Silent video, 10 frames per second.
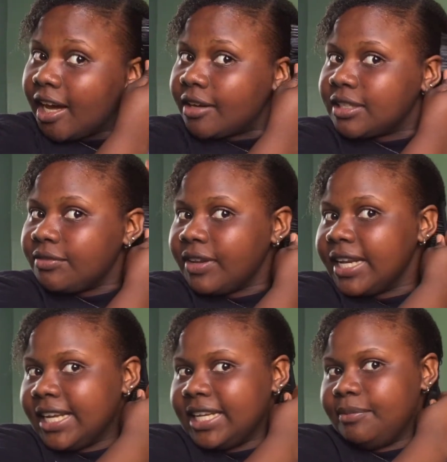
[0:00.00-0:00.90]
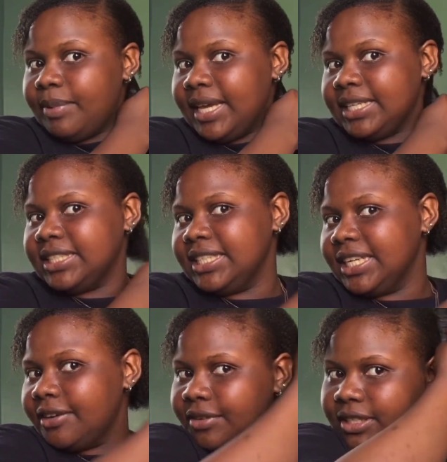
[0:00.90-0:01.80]
I wasn't feeling any pain. She
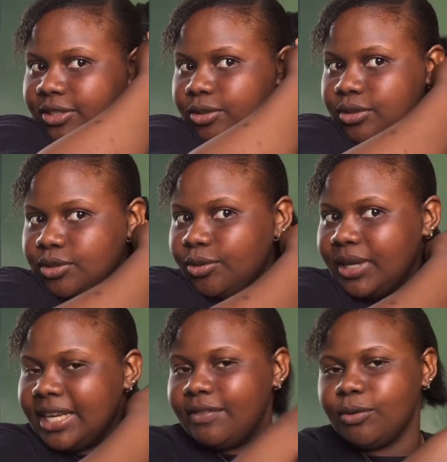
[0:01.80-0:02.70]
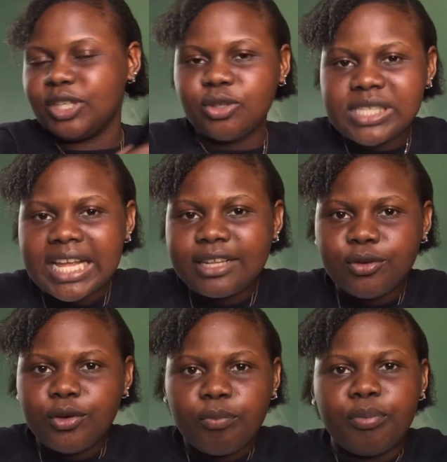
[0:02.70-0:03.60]
did everything she was doing, even when she was like,
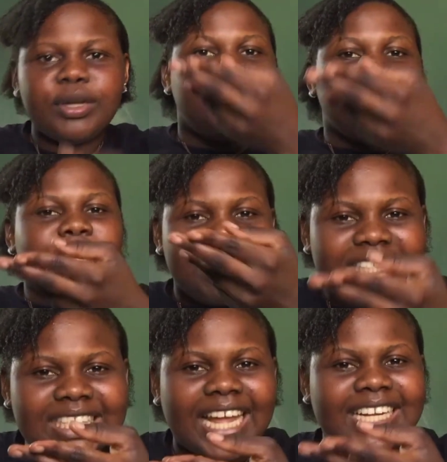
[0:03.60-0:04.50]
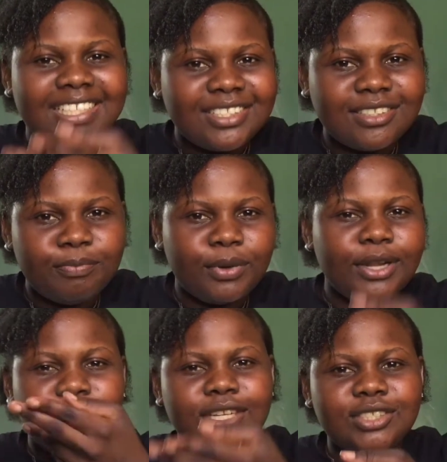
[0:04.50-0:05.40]
pulling on it and
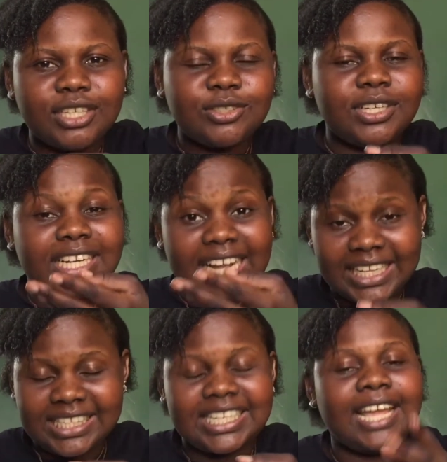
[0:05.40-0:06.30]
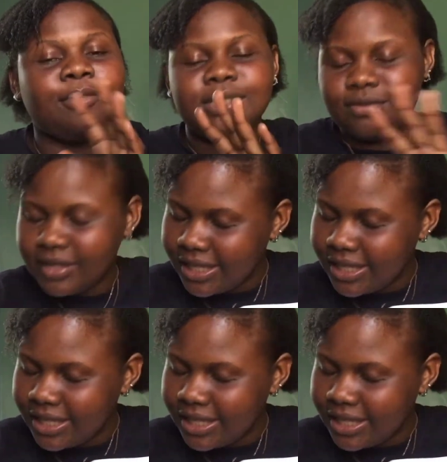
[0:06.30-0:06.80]
pulling on it so she couldn't cut it. I was